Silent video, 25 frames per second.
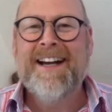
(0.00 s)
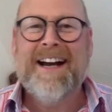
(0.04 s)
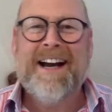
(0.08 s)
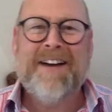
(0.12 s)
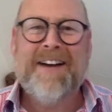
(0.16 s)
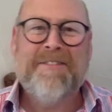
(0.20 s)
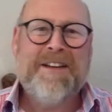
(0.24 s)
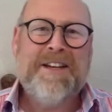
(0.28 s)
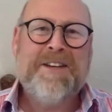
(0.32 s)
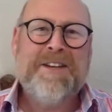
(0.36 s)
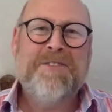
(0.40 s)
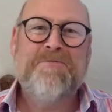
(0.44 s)

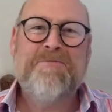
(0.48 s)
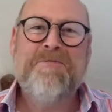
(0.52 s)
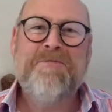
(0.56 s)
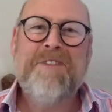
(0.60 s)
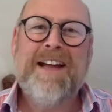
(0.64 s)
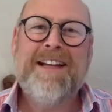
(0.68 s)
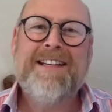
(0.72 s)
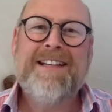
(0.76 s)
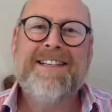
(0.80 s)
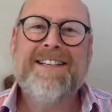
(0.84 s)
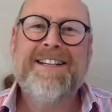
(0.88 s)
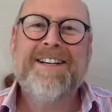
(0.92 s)
having
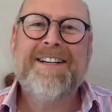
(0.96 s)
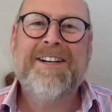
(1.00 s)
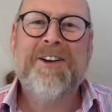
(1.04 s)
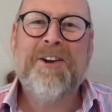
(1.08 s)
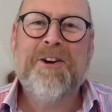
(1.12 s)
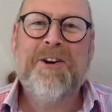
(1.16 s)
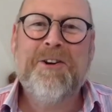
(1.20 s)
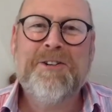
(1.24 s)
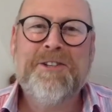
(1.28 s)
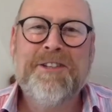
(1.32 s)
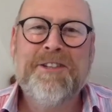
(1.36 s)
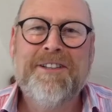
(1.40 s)
read
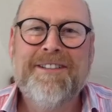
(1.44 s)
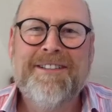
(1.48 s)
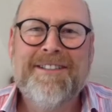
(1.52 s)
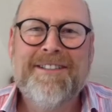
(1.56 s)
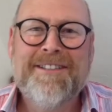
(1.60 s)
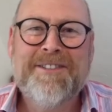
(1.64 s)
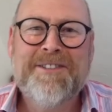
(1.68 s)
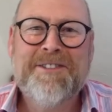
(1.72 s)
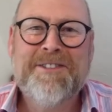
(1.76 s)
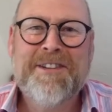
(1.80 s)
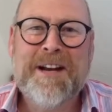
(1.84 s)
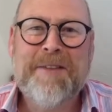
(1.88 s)

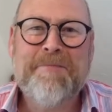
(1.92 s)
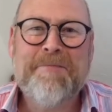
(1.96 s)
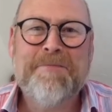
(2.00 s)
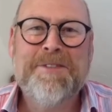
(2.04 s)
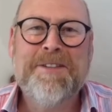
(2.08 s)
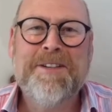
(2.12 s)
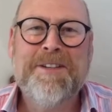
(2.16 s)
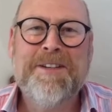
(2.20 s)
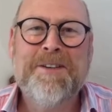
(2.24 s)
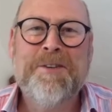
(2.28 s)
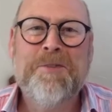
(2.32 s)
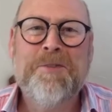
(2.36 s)
Colossians
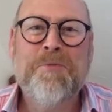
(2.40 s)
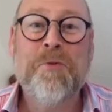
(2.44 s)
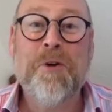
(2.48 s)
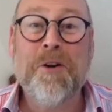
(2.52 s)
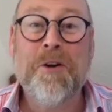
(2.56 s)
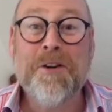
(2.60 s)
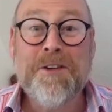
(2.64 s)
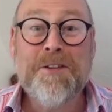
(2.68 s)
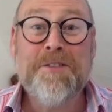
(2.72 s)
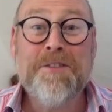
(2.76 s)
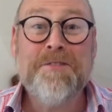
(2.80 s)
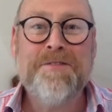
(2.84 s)
chapter
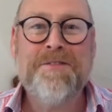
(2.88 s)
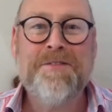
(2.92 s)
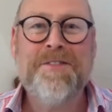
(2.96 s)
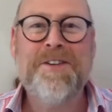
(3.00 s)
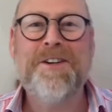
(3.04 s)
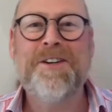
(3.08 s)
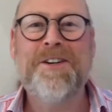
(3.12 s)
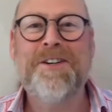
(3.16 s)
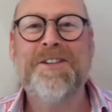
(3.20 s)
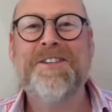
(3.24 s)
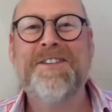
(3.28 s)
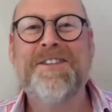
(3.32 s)
1 and
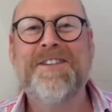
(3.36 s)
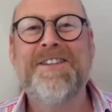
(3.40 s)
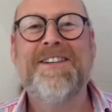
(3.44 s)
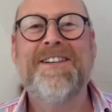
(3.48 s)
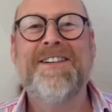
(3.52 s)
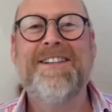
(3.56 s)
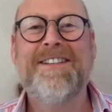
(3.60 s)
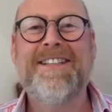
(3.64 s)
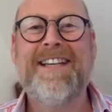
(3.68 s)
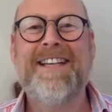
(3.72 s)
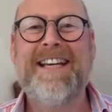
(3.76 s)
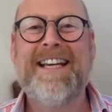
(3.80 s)
verse
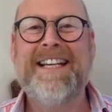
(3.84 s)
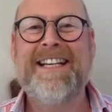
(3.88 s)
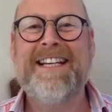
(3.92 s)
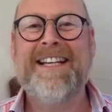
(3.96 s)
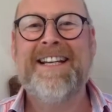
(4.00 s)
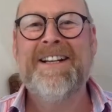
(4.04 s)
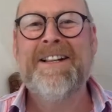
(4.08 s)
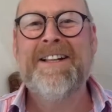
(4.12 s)
13,